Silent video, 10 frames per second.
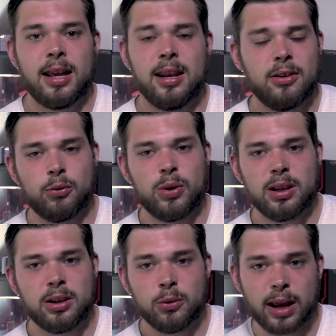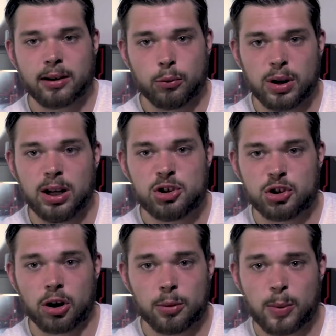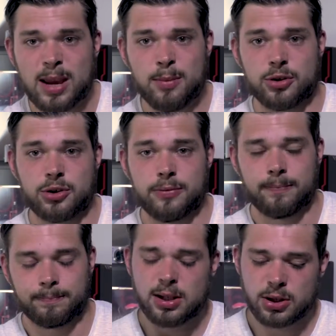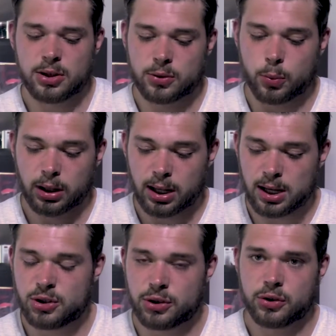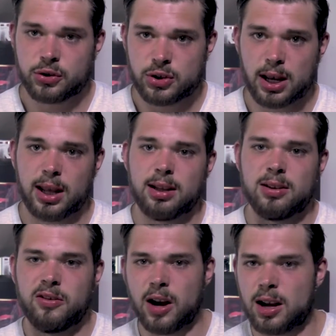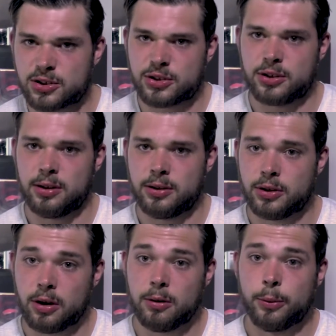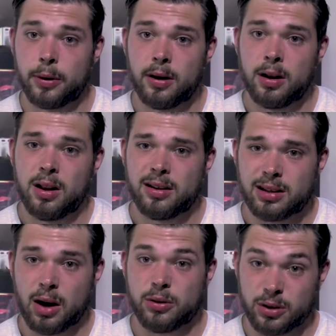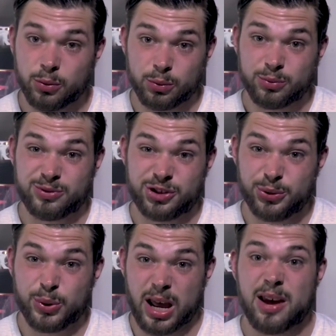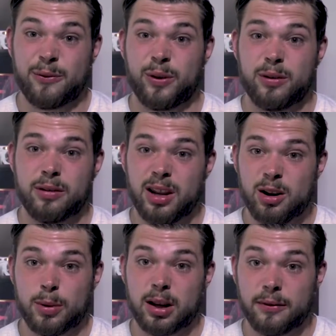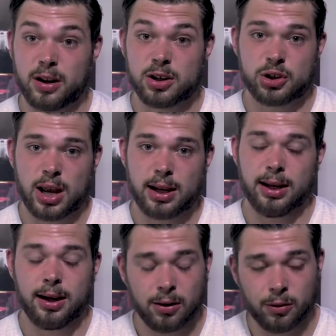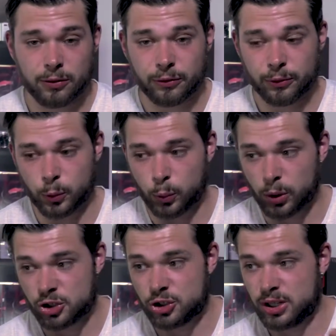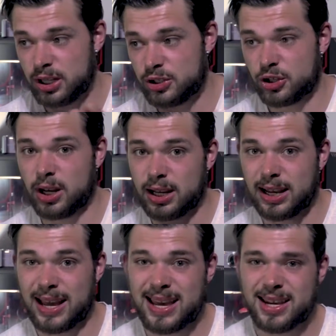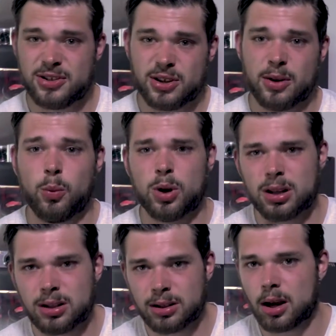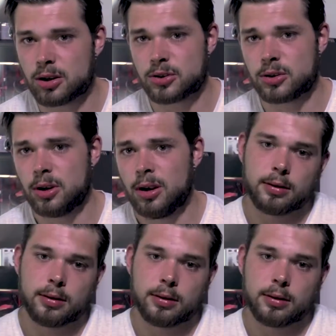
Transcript: Then you get a really sharp image. This is what each setting does. So now you should have a little bit of understanding of what each setting is and what it does.